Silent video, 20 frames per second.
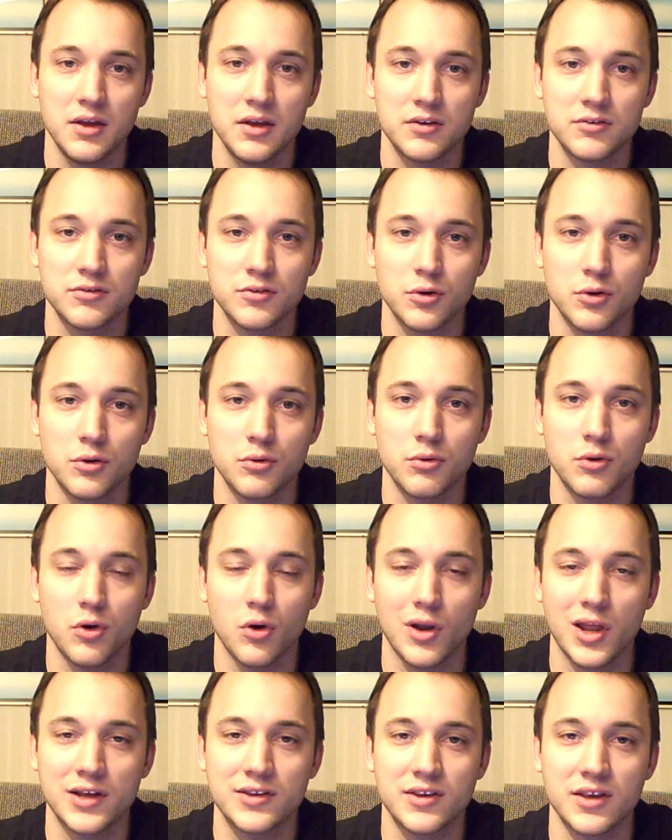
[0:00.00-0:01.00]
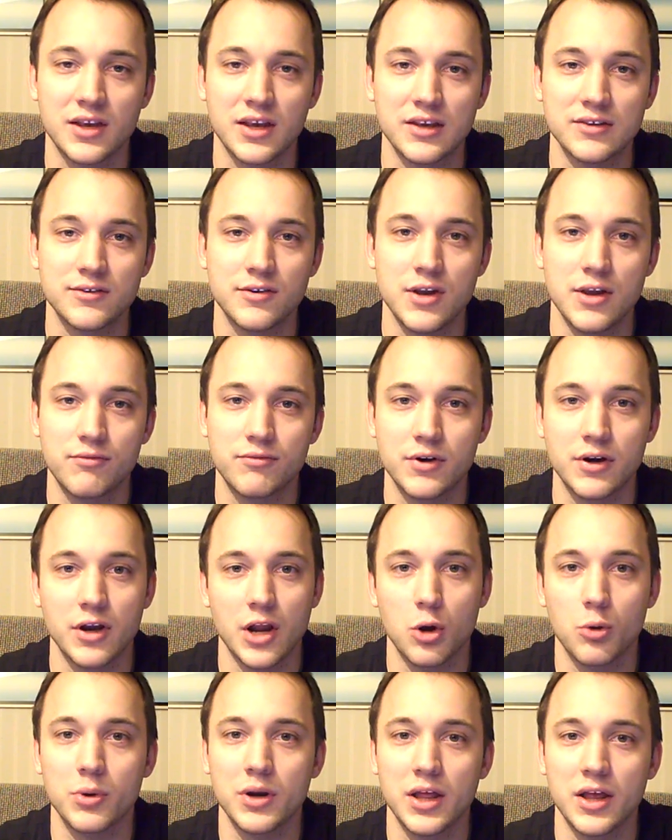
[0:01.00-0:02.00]
So collecting is different
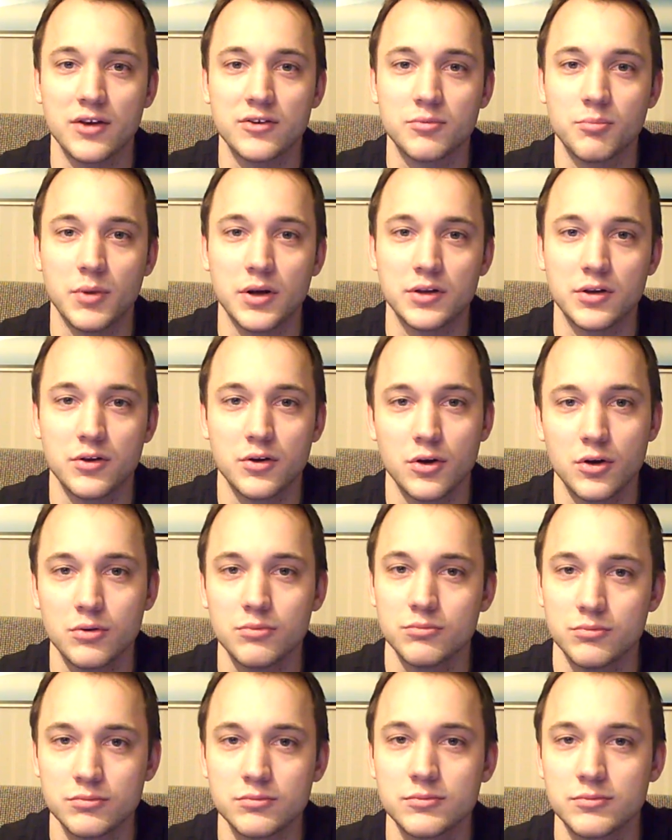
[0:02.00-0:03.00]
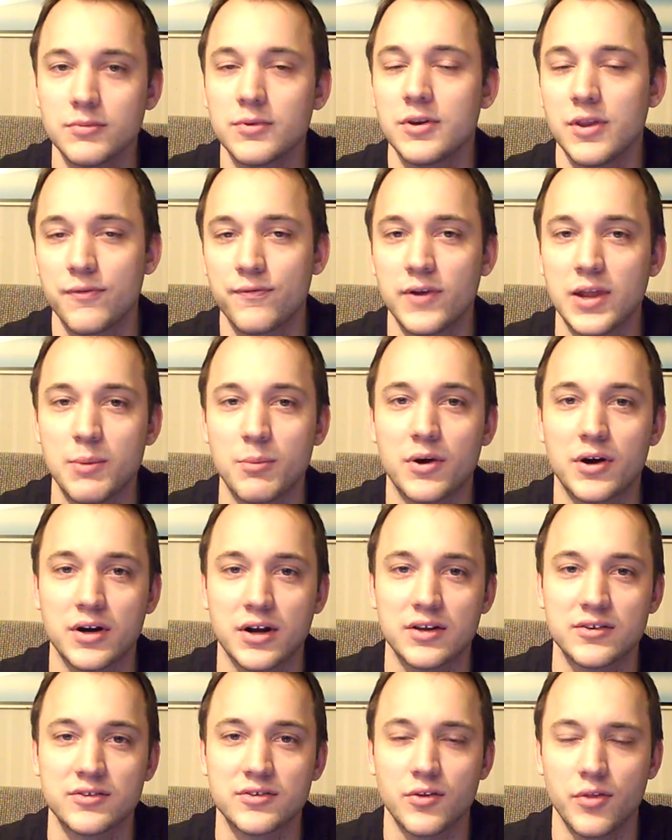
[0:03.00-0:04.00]
nowadays, but the flea
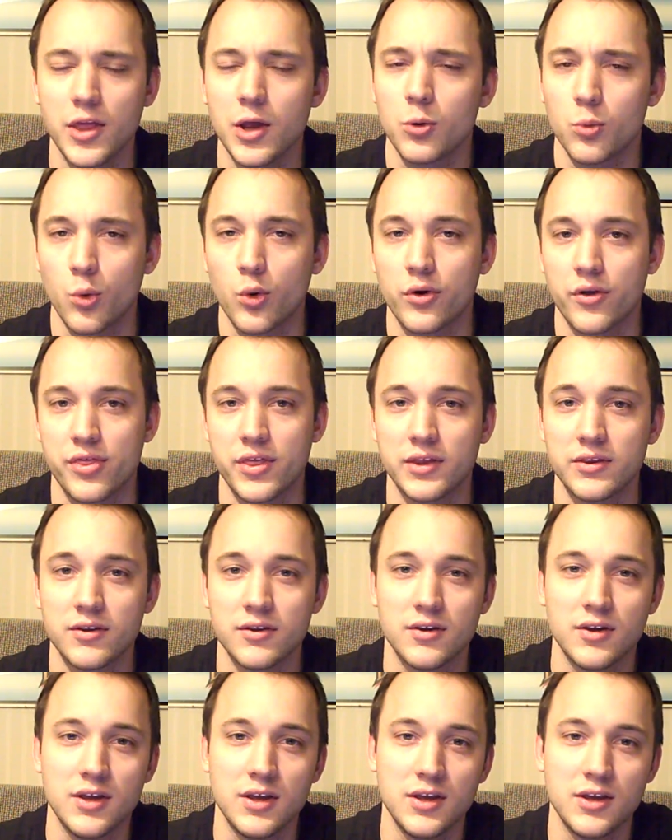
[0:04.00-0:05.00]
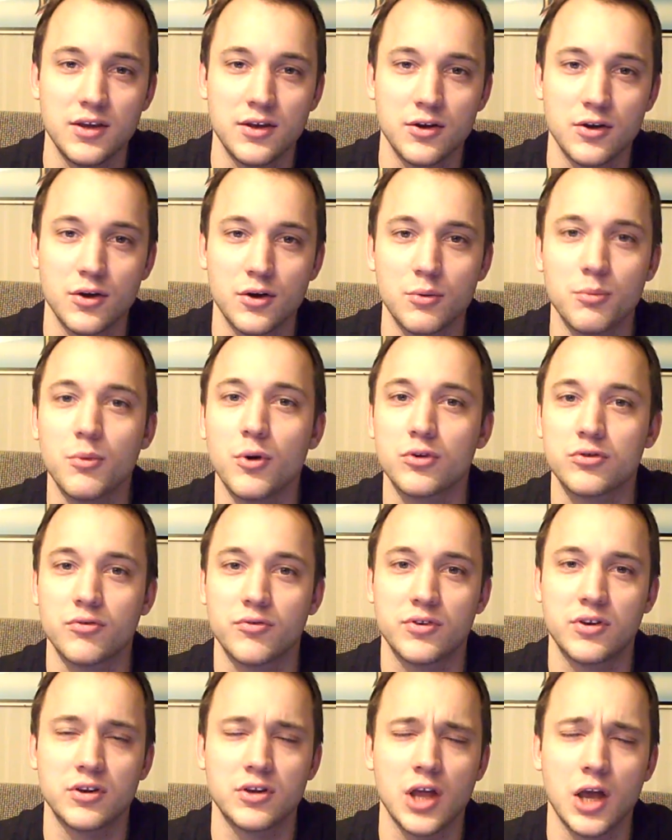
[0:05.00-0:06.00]
markets, they're worth it. Most
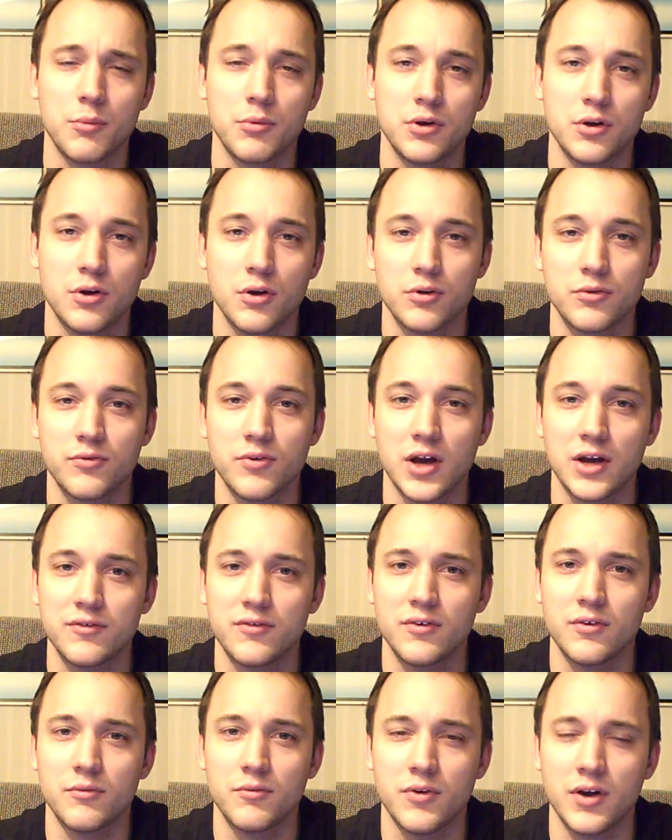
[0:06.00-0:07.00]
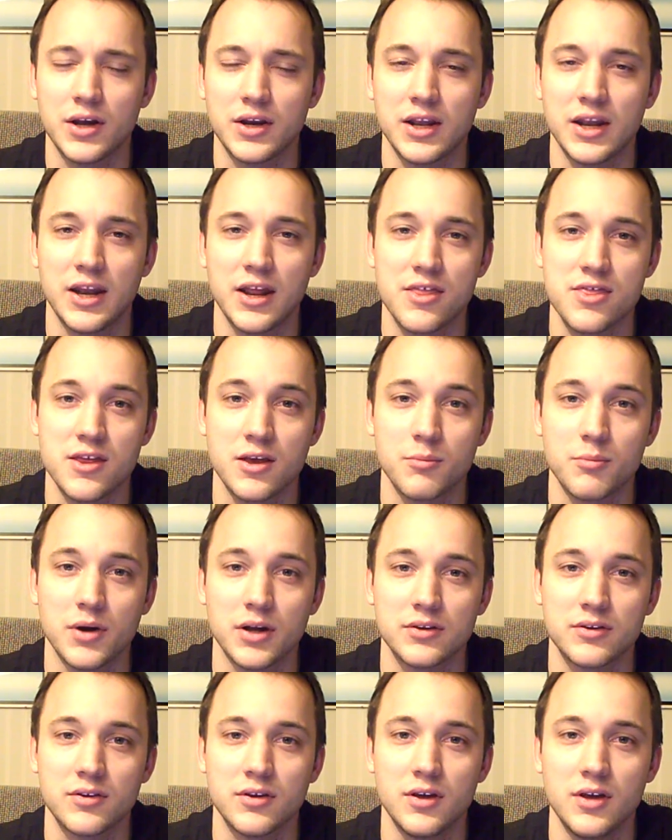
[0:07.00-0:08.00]
of the time you don't find anything,
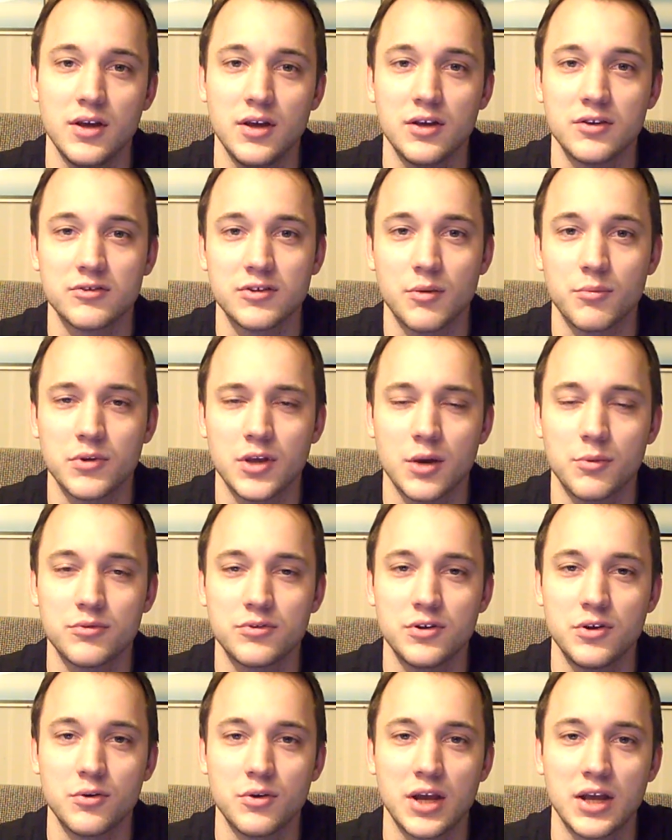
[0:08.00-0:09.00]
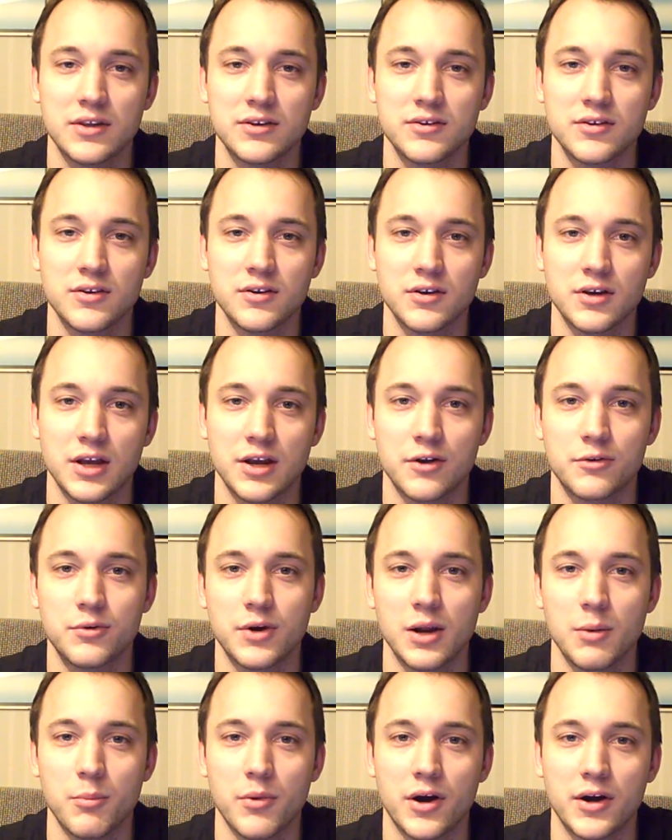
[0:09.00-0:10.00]
but sometimes you get a
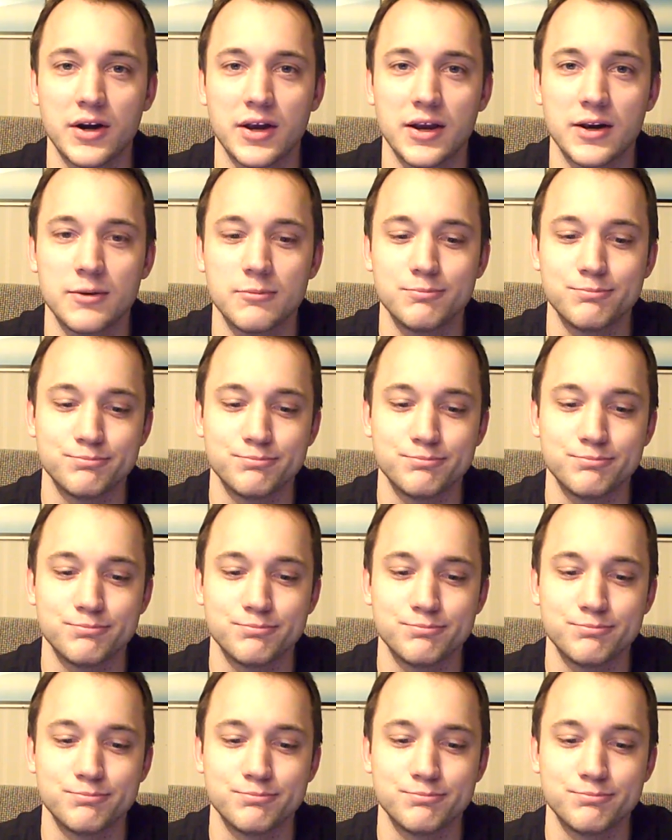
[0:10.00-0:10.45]
real bargain.